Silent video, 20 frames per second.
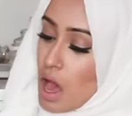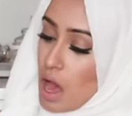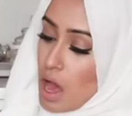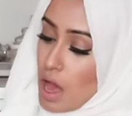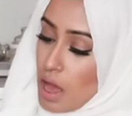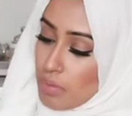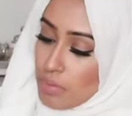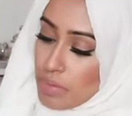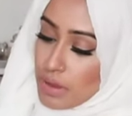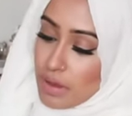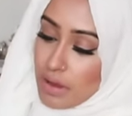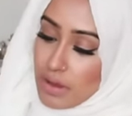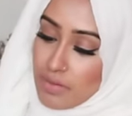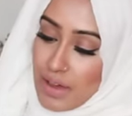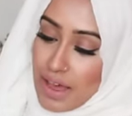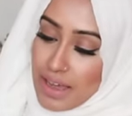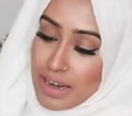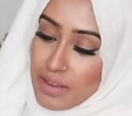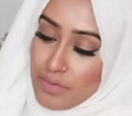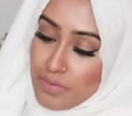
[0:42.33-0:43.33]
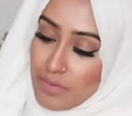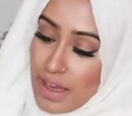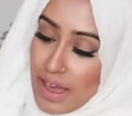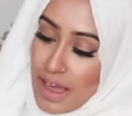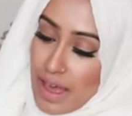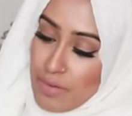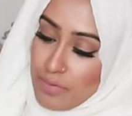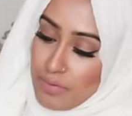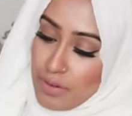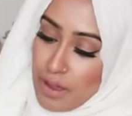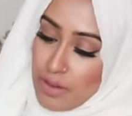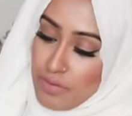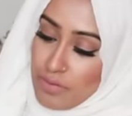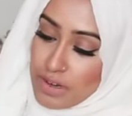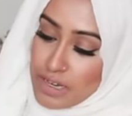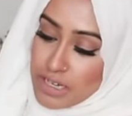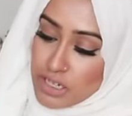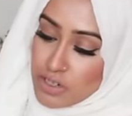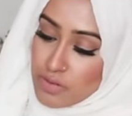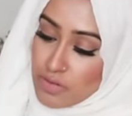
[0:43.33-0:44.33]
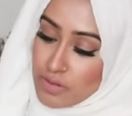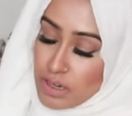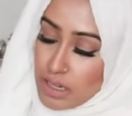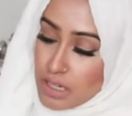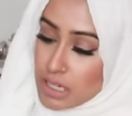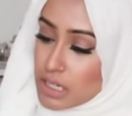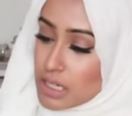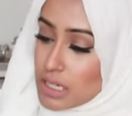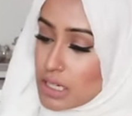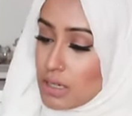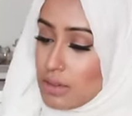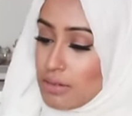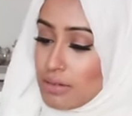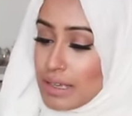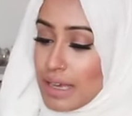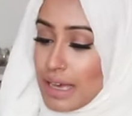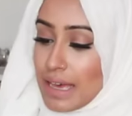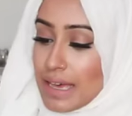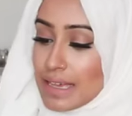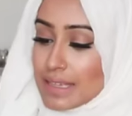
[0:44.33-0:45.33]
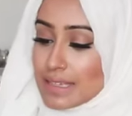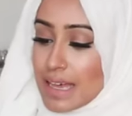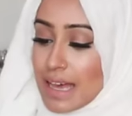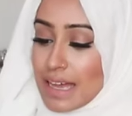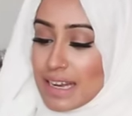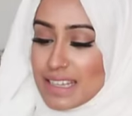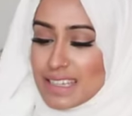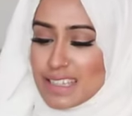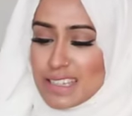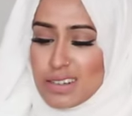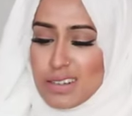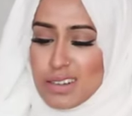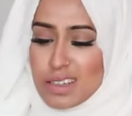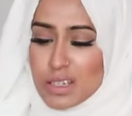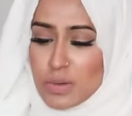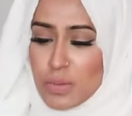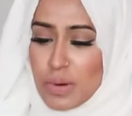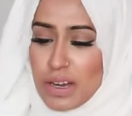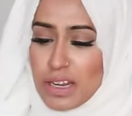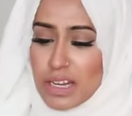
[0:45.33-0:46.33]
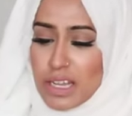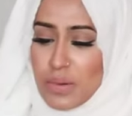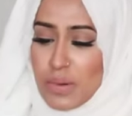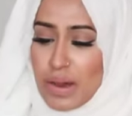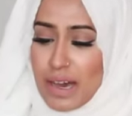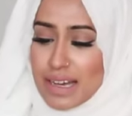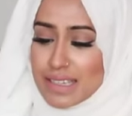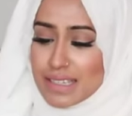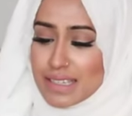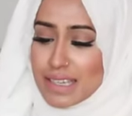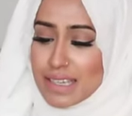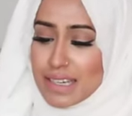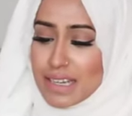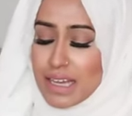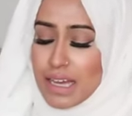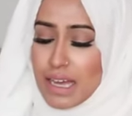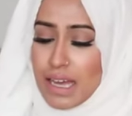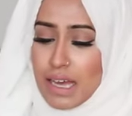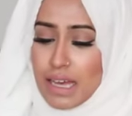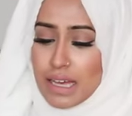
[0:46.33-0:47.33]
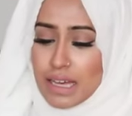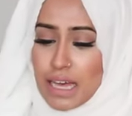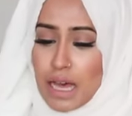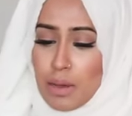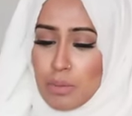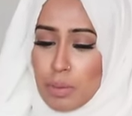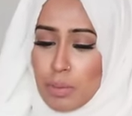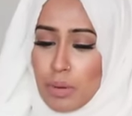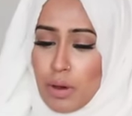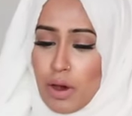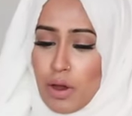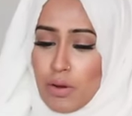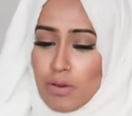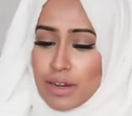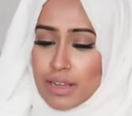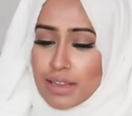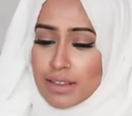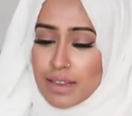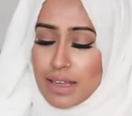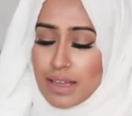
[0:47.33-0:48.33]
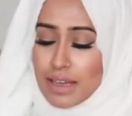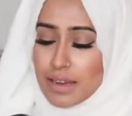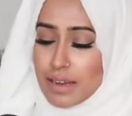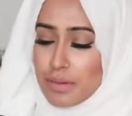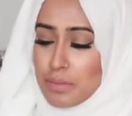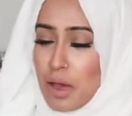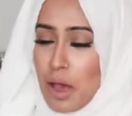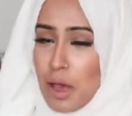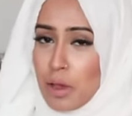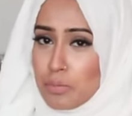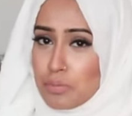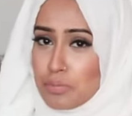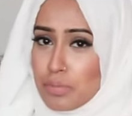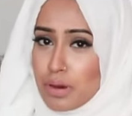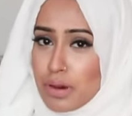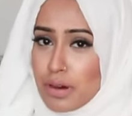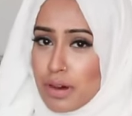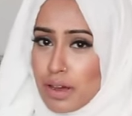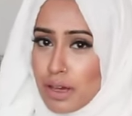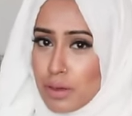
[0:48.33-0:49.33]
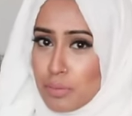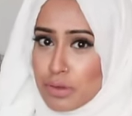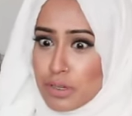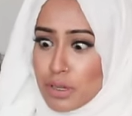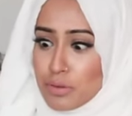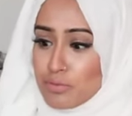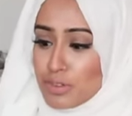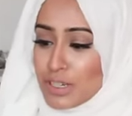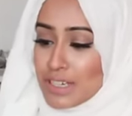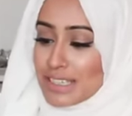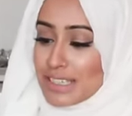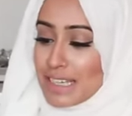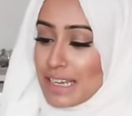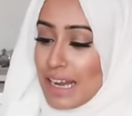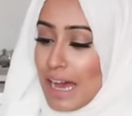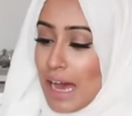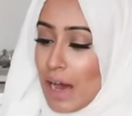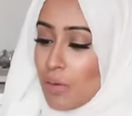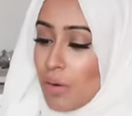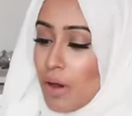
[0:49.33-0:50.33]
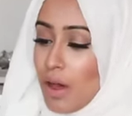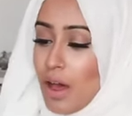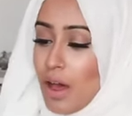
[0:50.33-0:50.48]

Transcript: Um, I've had it forever, for literally for like two years, and it still looks brand new. It hasn't come apart or anything. I hope I hope I don't jinx it now.